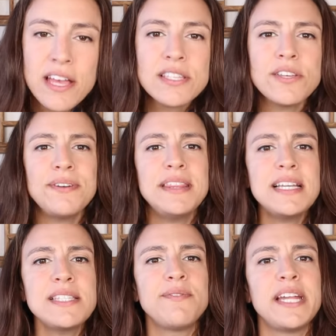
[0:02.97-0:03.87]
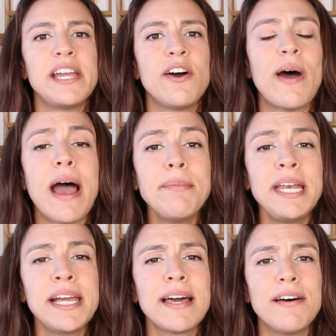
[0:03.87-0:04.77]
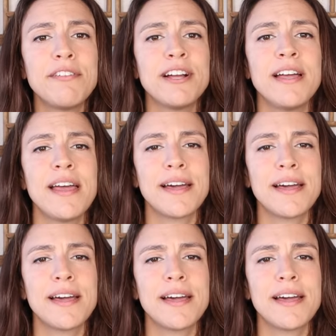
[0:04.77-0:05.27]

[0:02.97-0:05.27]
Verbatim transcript: So in this video, I'm gonna cover